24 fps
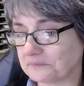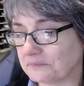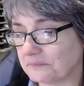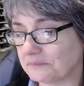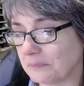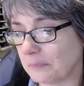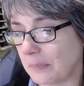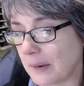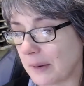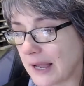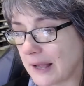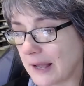
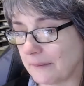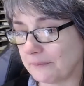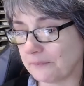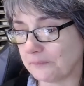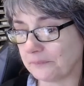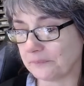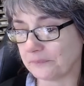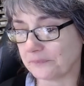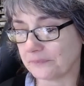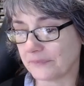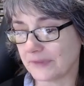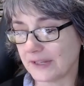But
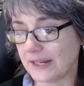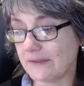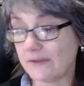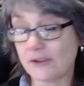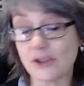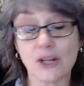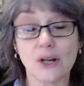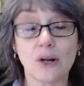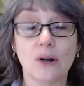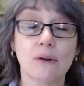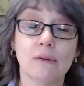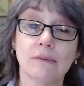
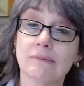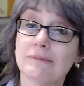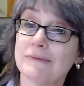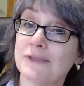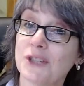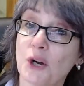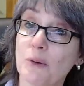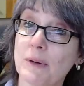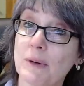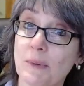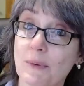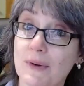even though
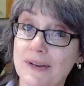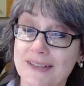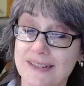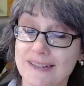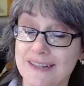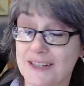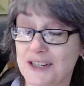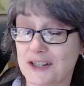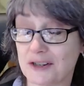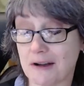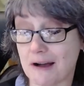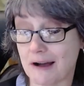Toby wasn't
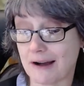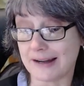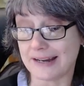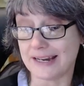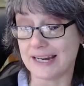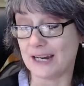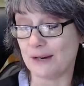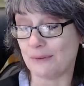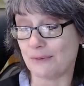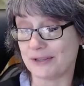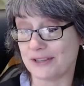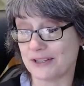a Scottie,
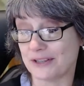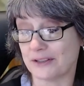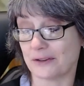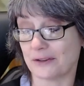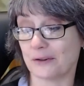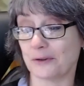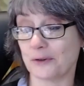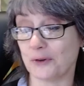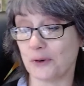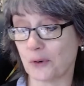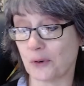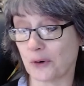he was a
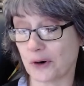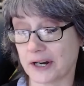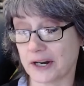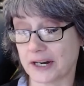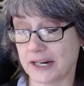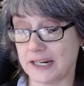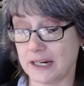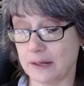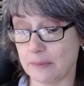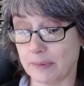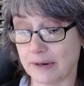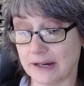little
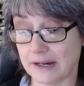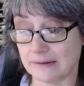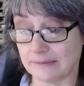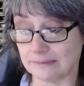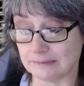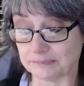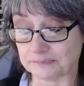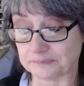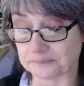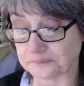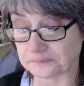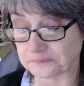Yorkie. But
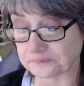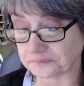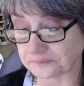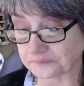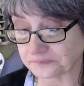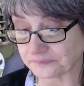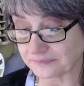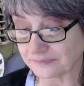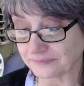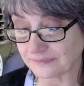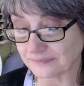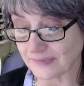
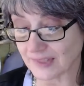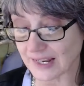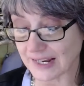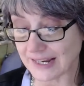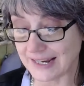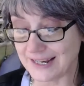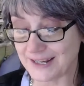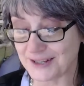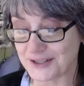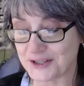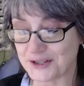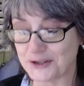
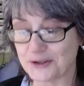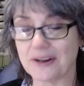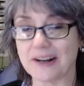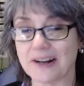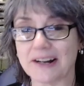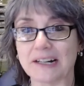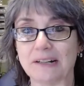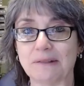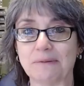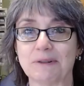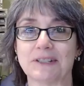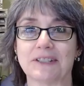he still
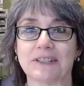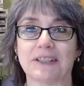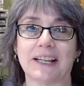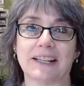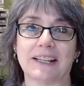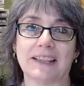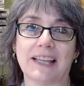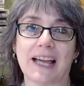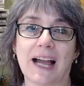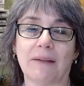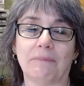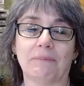kind of was
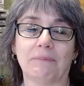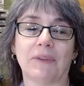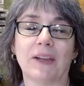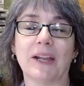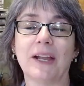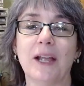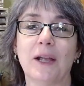like that.